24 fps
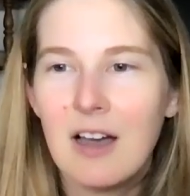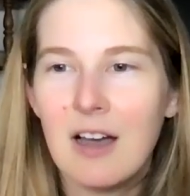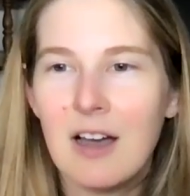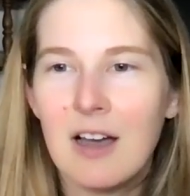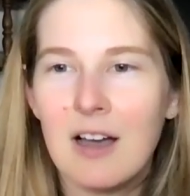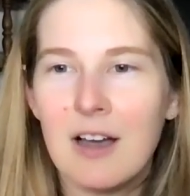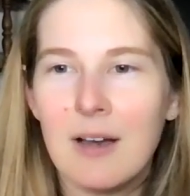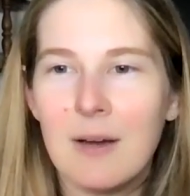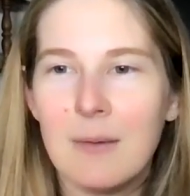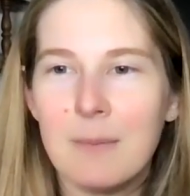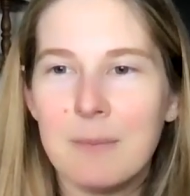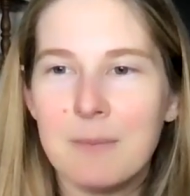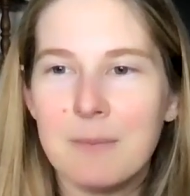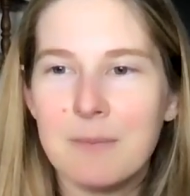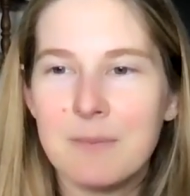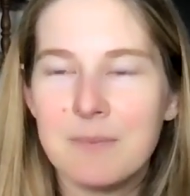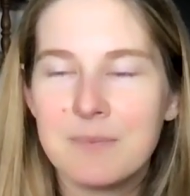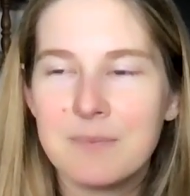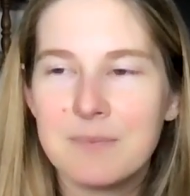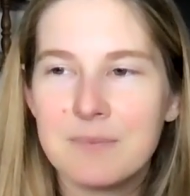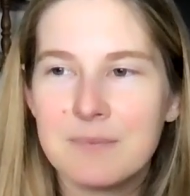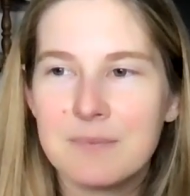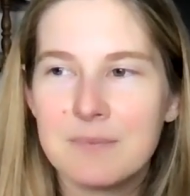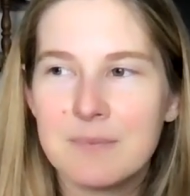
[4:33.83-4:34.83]
So
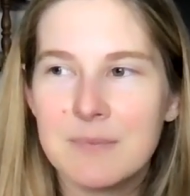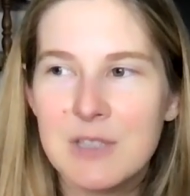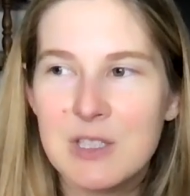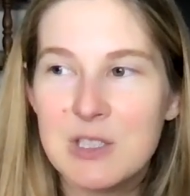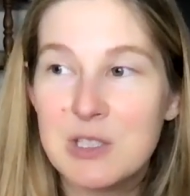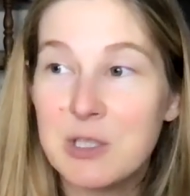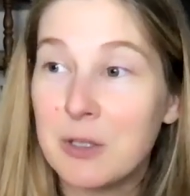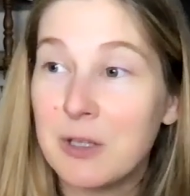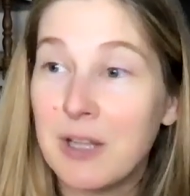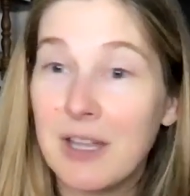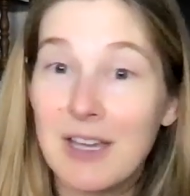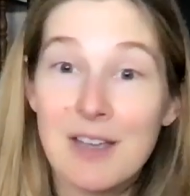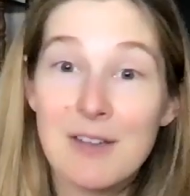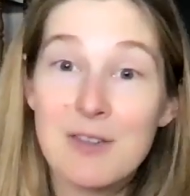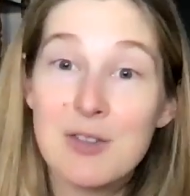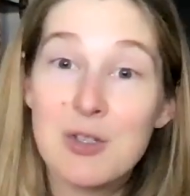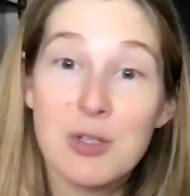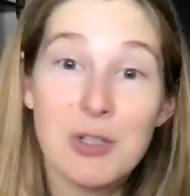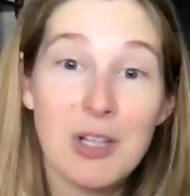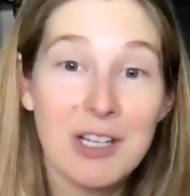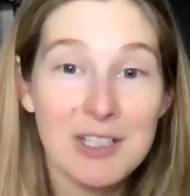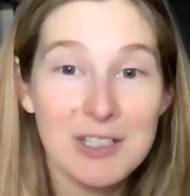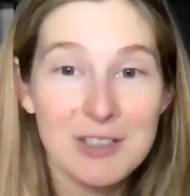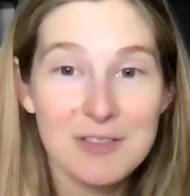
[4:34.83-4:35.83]
that gives
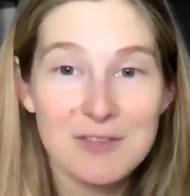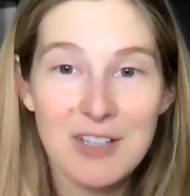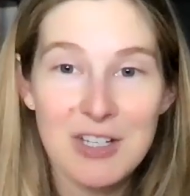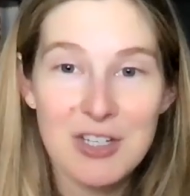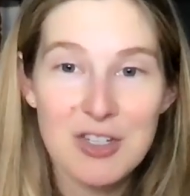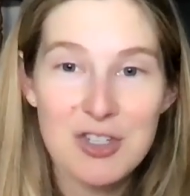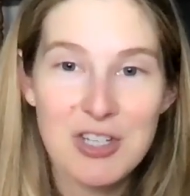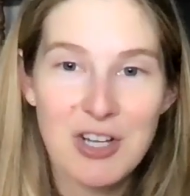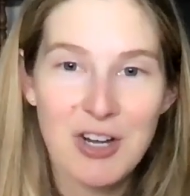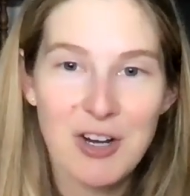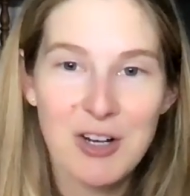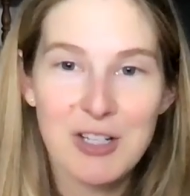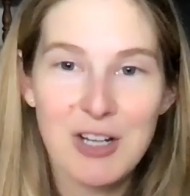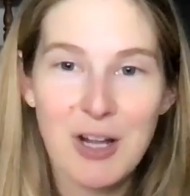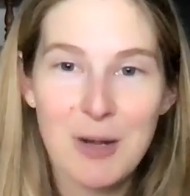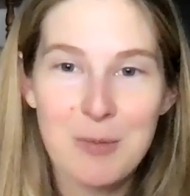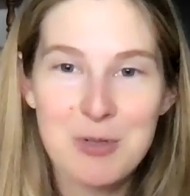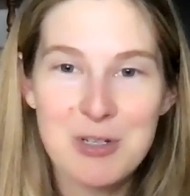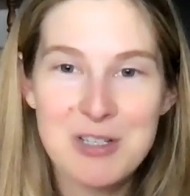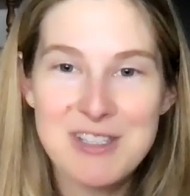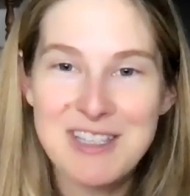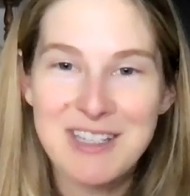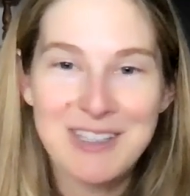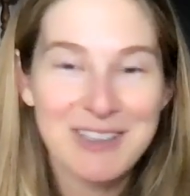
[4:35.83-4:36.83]
you a lot of good vegetarian
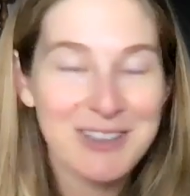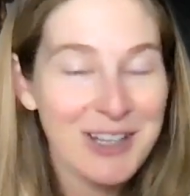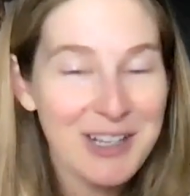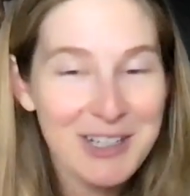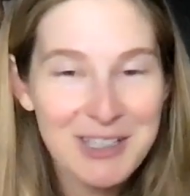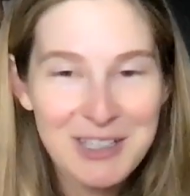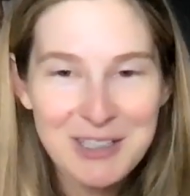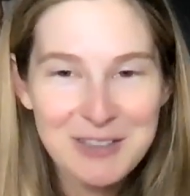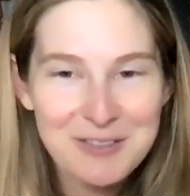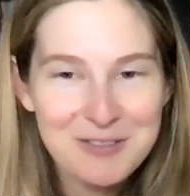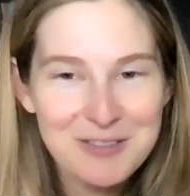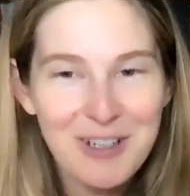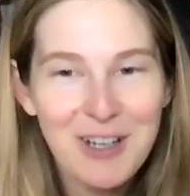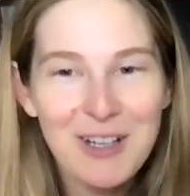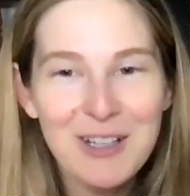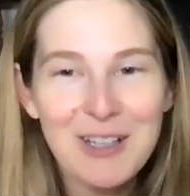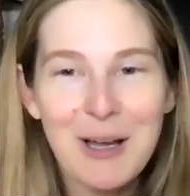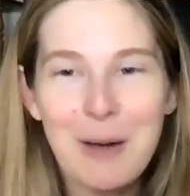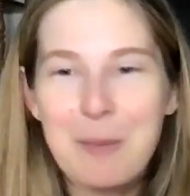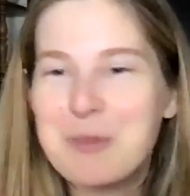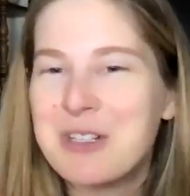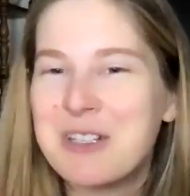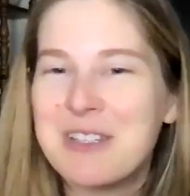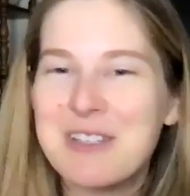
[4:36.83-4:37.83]
options and a lot of good fall
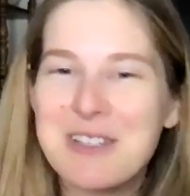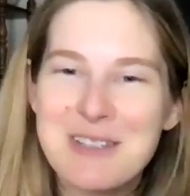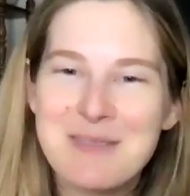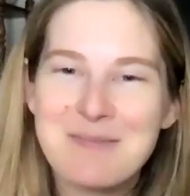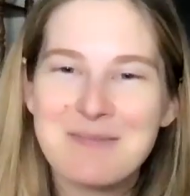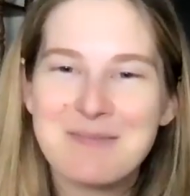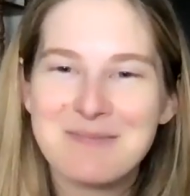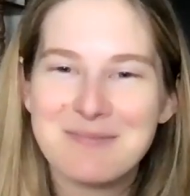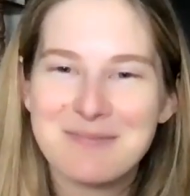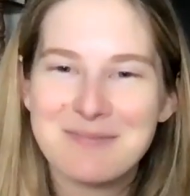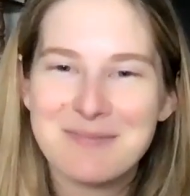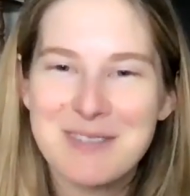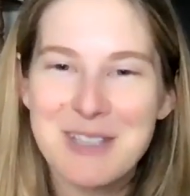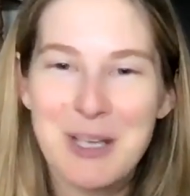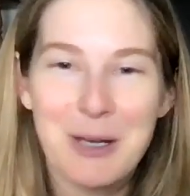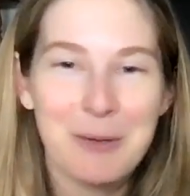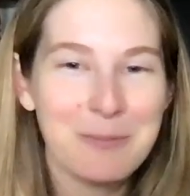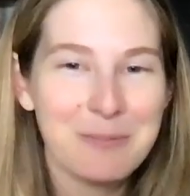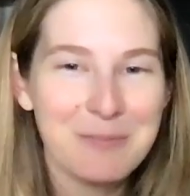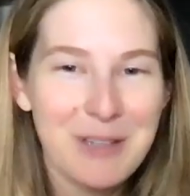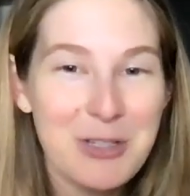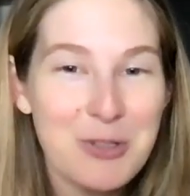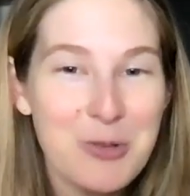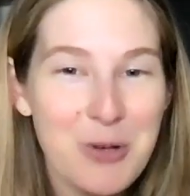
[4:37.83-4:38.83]
options. So
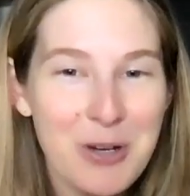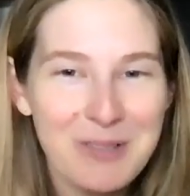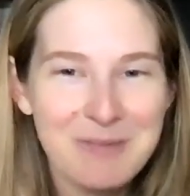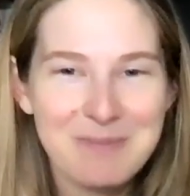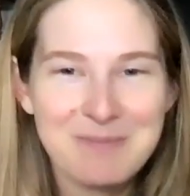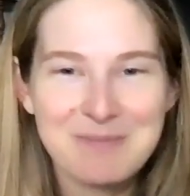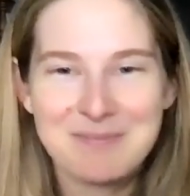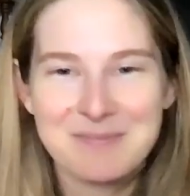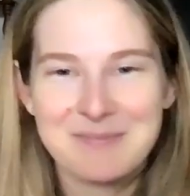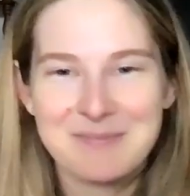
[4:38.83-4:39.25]
enjoy.